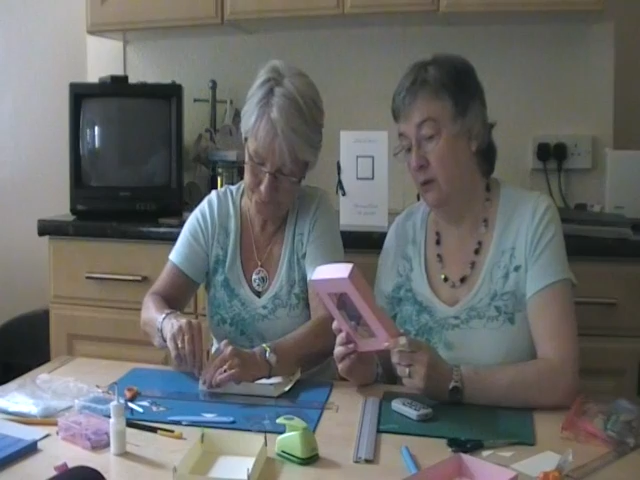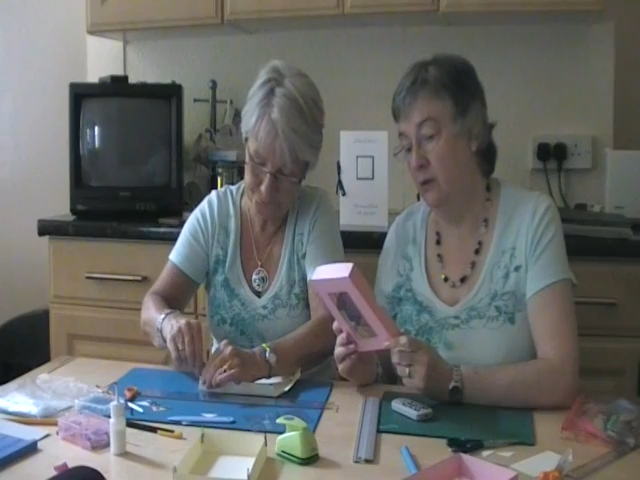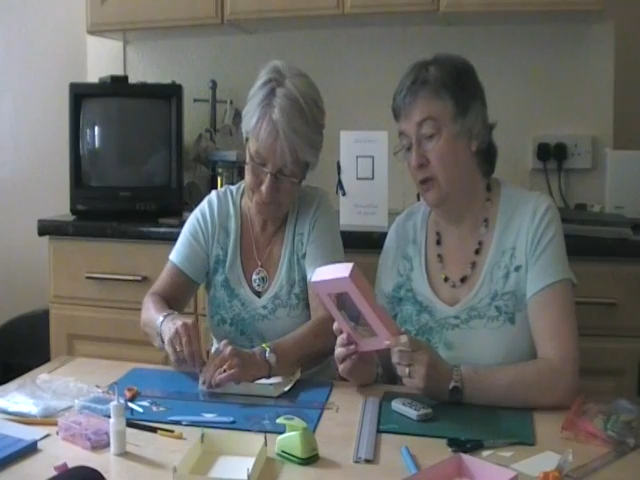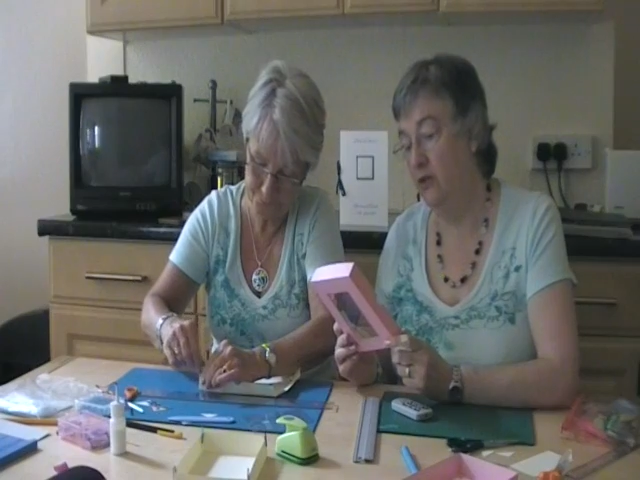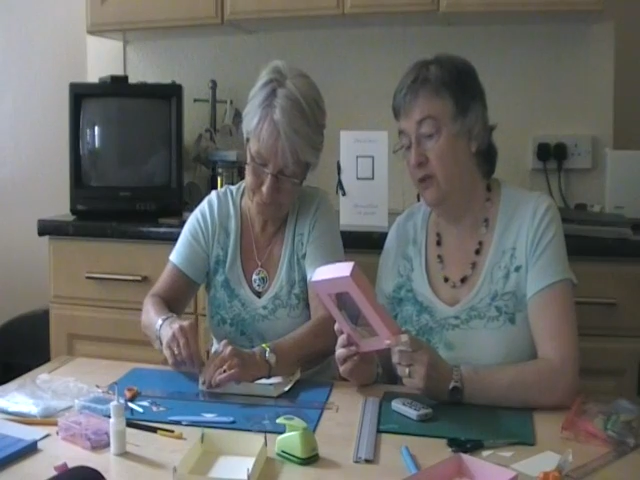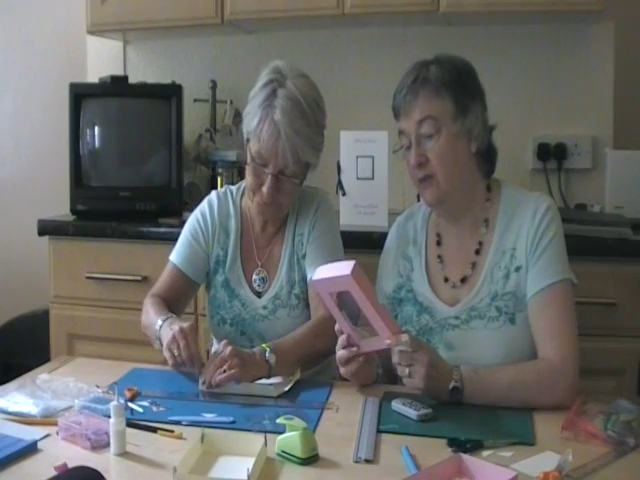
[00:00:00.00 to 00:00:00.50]

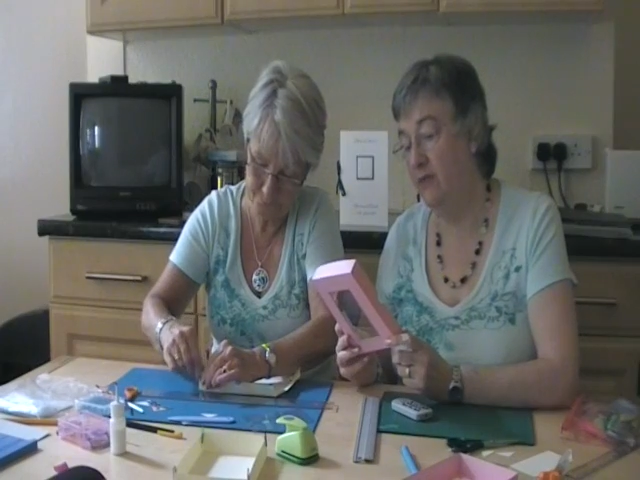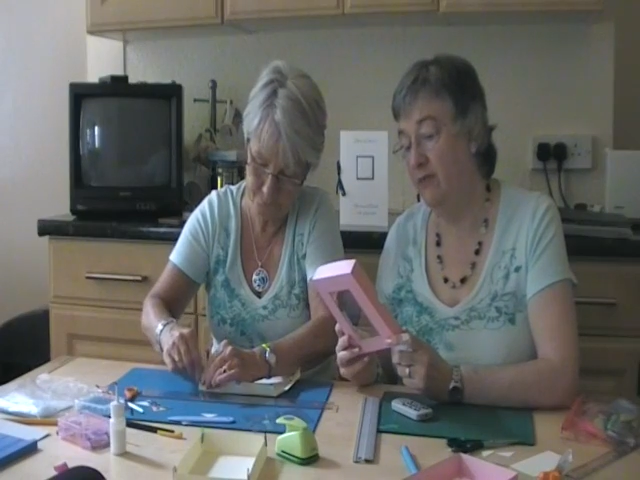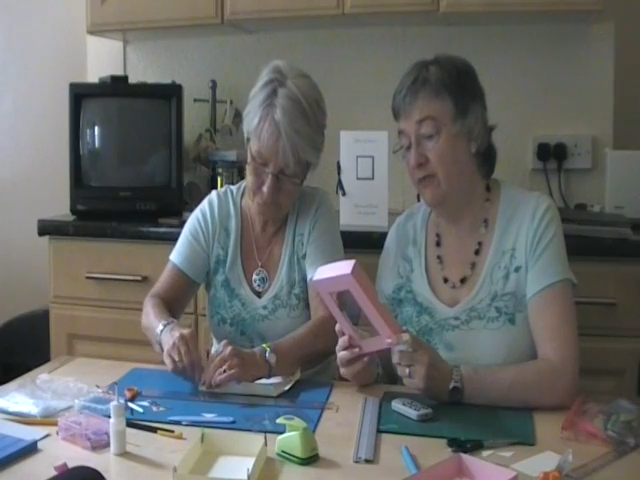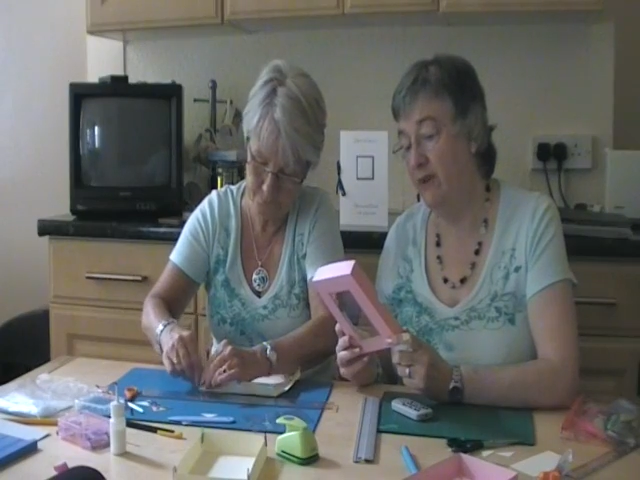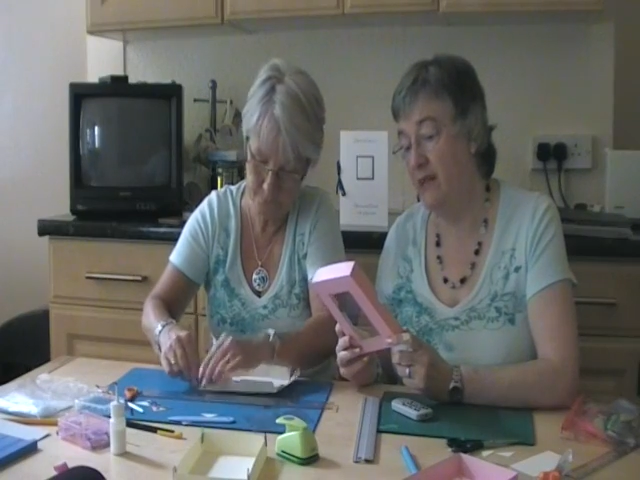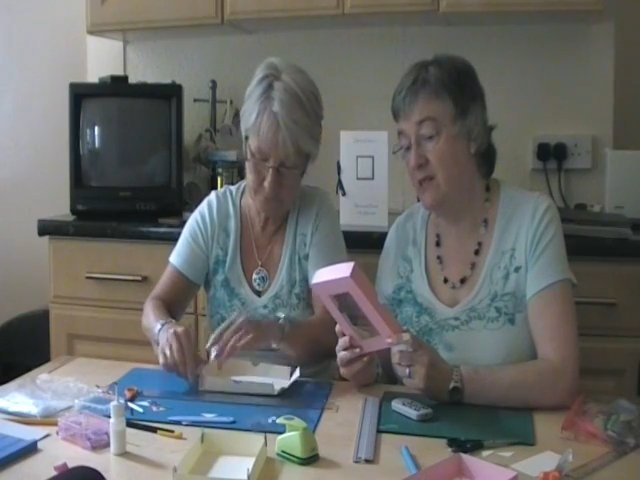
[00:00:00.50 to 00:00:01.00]
You could even have
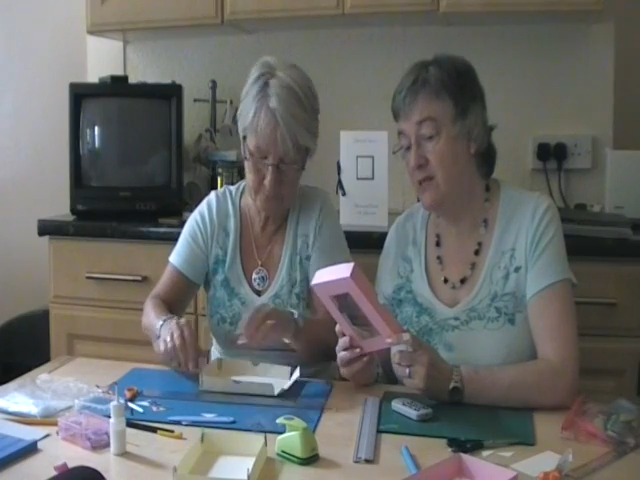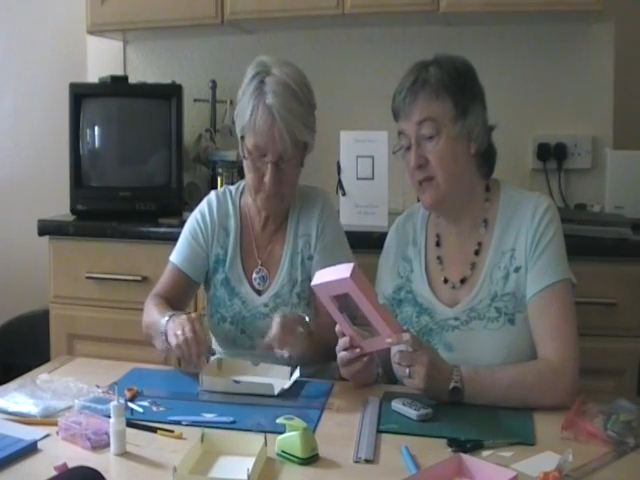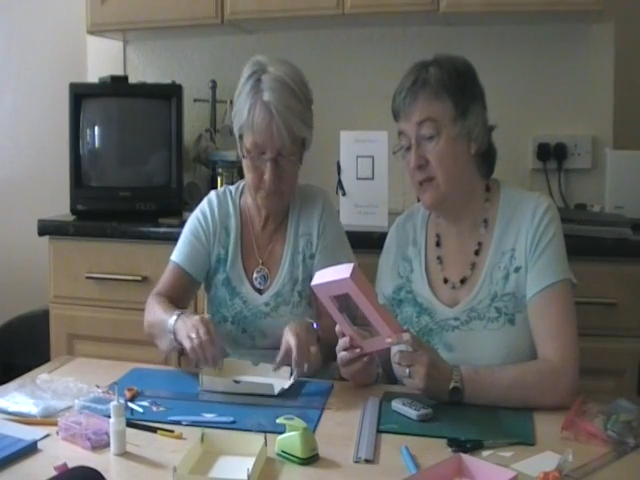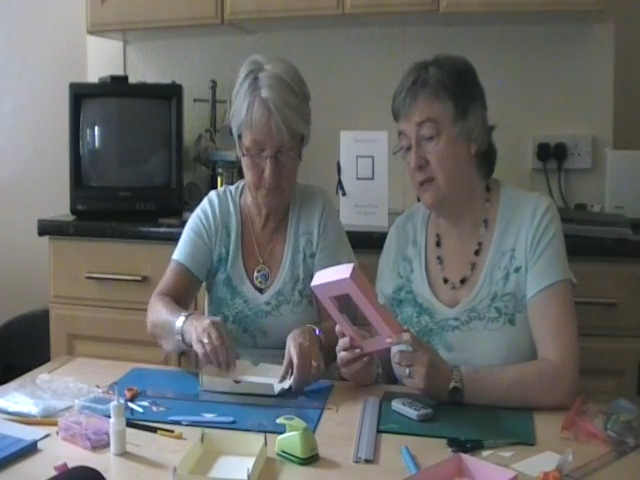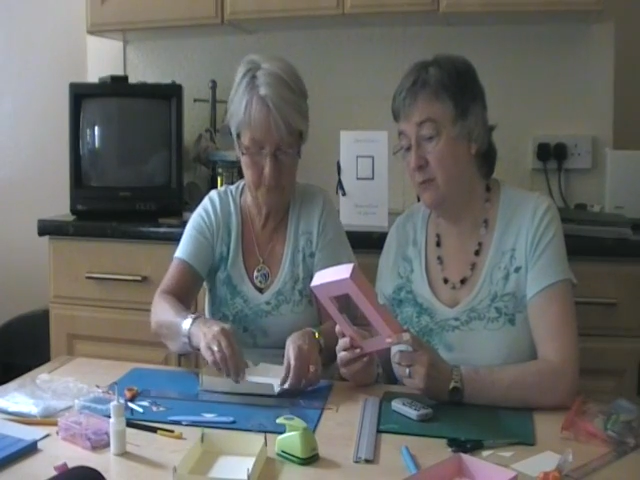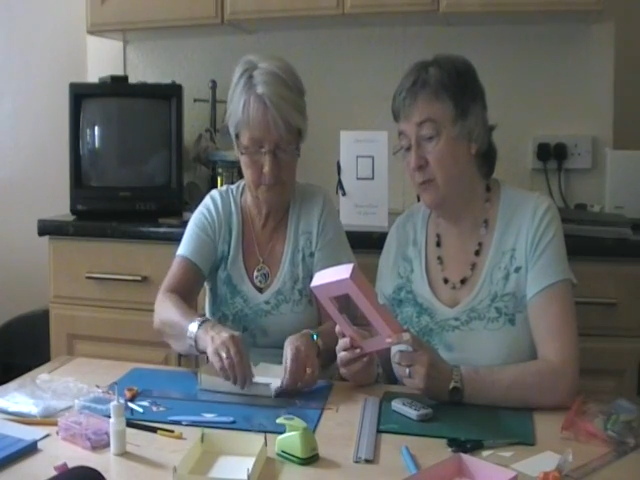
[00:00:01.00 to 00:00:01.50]

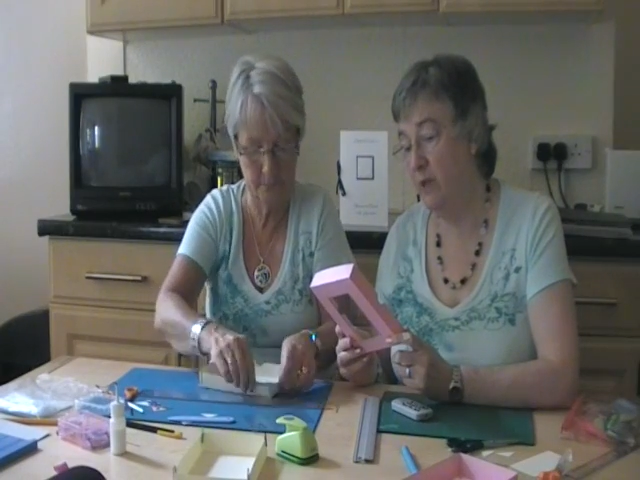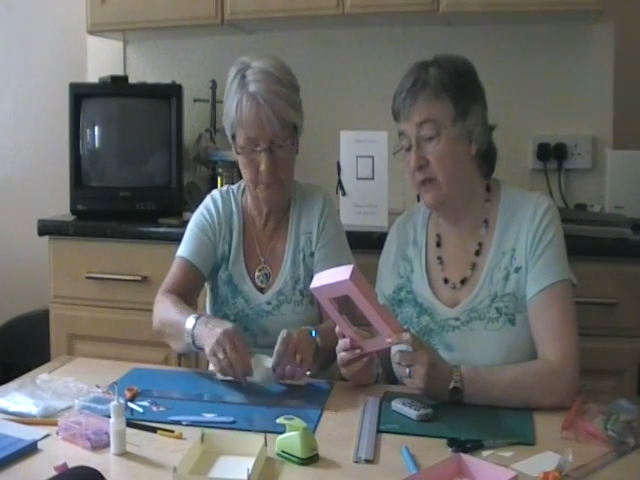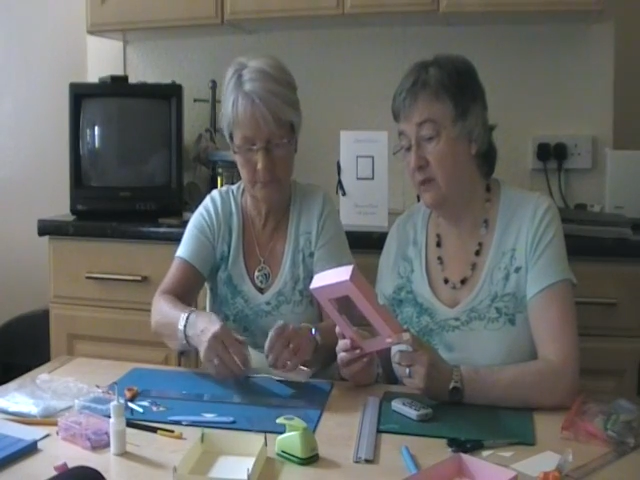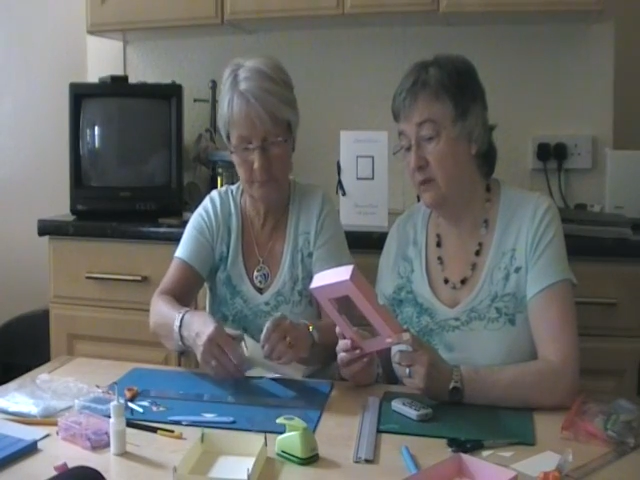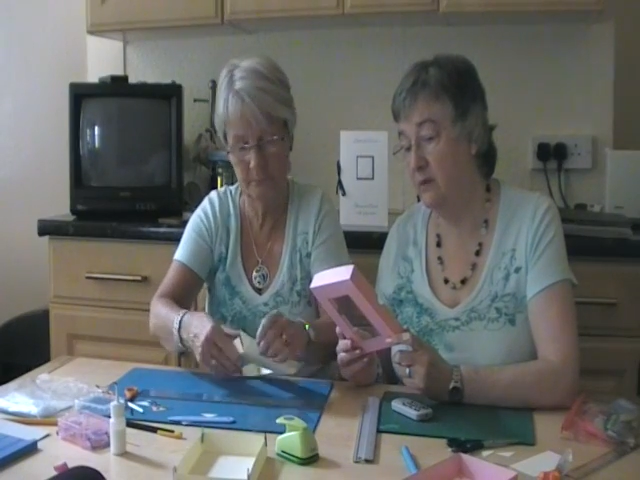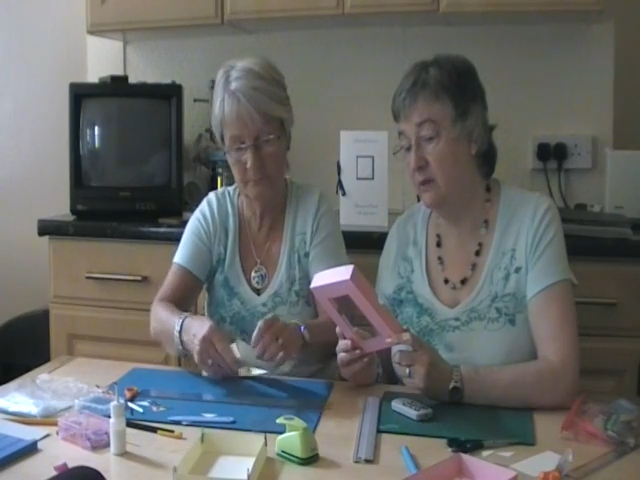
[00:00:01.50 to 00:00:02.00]
fancy
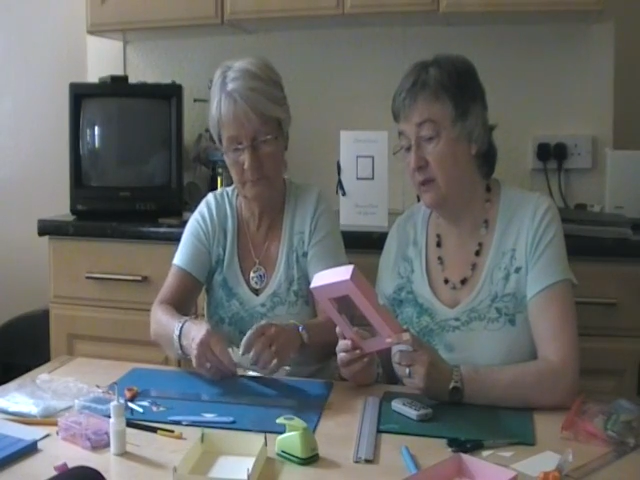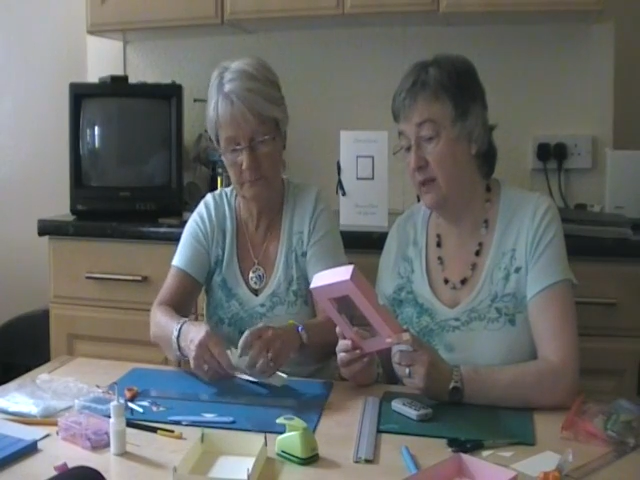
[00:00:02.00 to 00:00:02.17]
patterned